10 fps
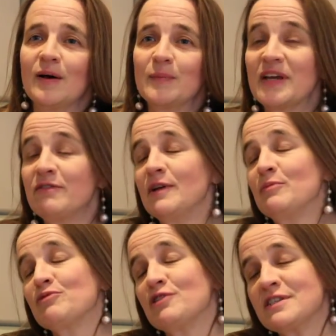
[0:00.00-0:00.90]
Even
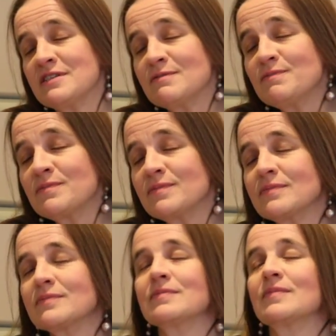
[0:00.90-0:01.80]
in prison,
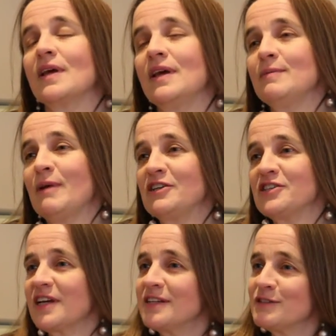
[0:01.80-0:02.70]
he
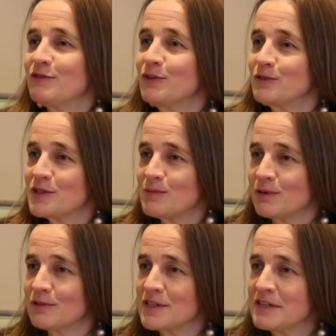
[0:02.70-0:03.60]
managed to get his flute
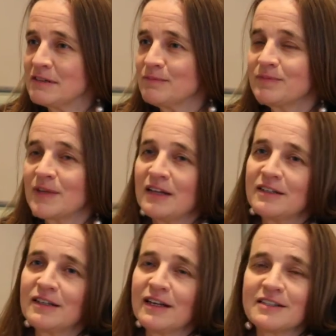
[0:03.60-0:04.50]
smuggled in, and
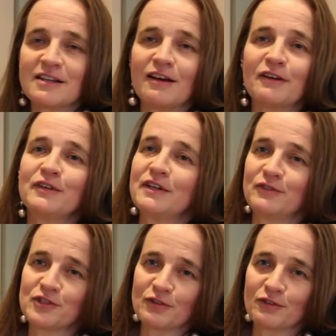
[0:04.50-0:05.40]
in later life he
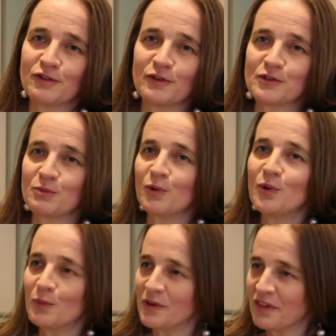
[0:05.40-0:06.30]
even took the flute to
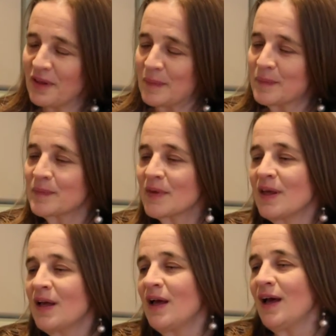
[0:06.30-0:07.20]
war with him.
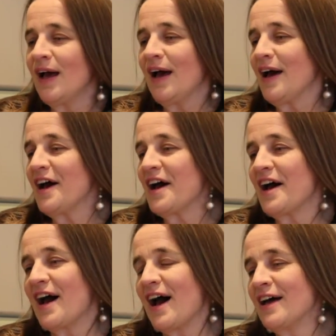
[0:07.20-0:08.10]

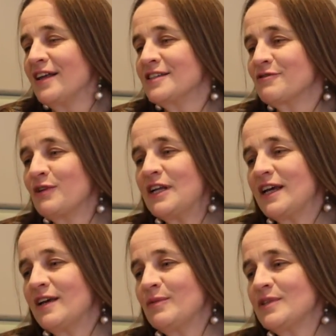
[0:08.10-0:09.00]
And really
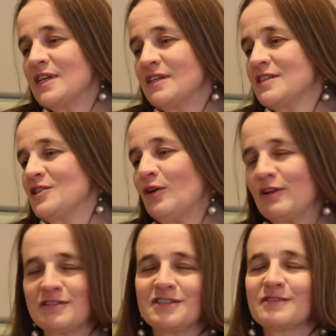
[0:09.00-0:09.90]
it was his
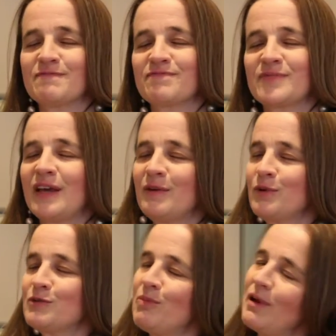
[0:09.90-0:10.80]
solace. He
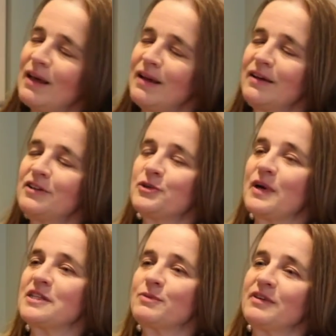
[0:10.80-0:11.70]
would play
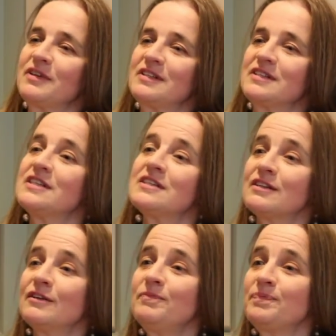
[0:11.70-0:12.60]
duets with his
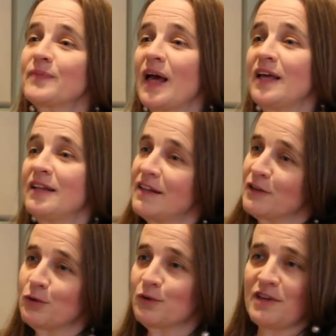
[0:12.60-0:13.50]
sister, and they
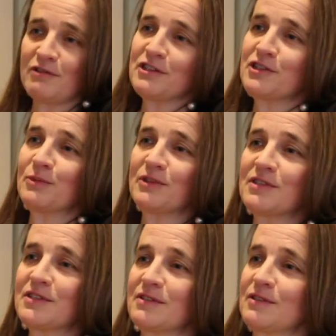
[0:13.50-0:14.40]
called their
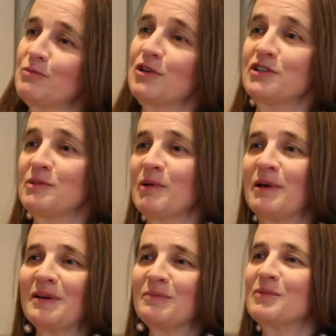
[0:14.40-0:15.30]
instruments the Principe
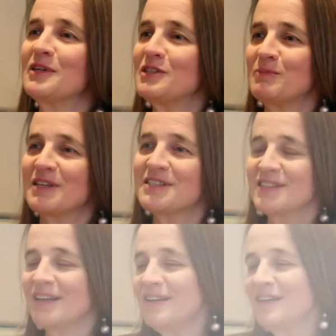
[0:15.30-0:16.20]
and Principessa.